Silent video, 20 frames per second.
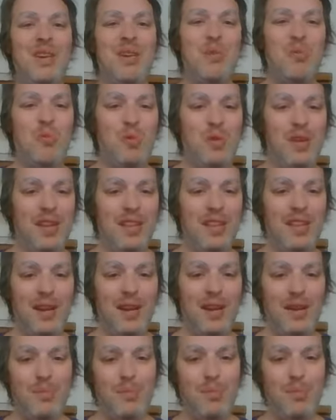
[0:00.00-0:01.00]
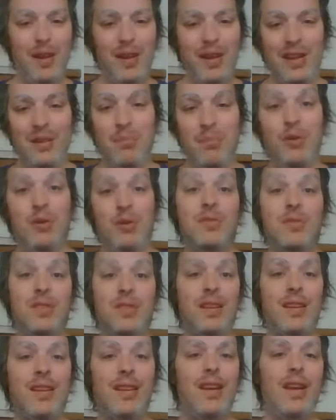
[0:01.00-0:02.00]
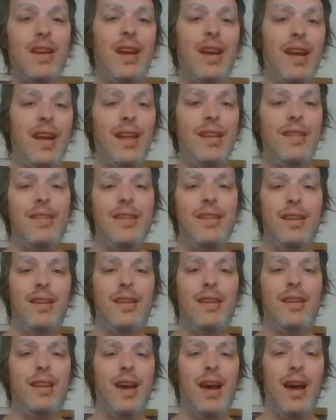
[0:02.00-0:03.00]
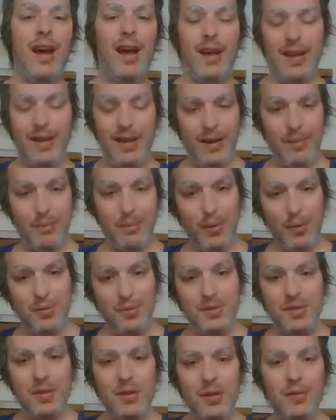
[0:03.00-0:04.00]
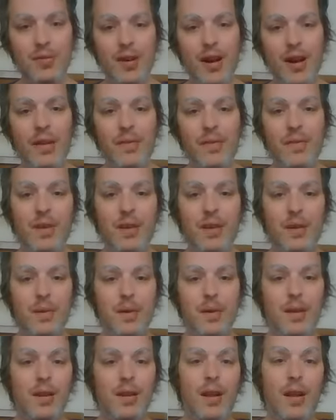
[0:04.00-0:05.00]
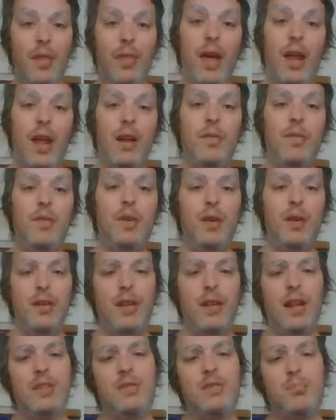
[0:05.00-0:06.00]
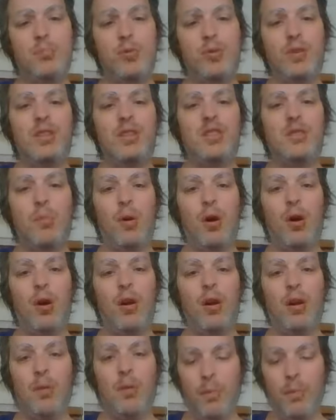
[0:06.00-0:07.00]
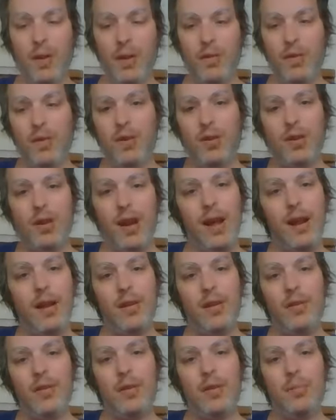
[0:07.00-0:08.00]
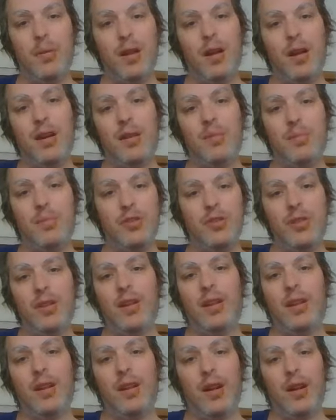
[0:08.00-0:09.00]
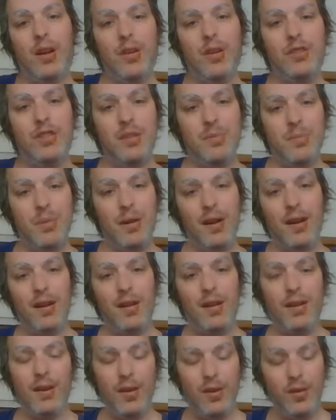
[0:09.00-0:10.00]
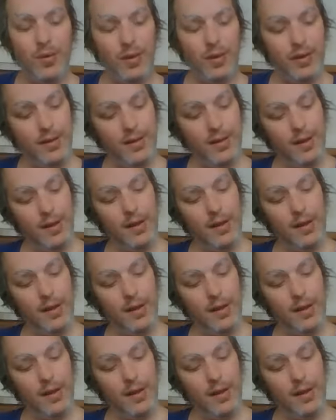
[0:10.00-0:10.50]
with playing music, and then I posted a graphic that's pretty small if you look at it on the blog, but you can enlarge it by clicking on it.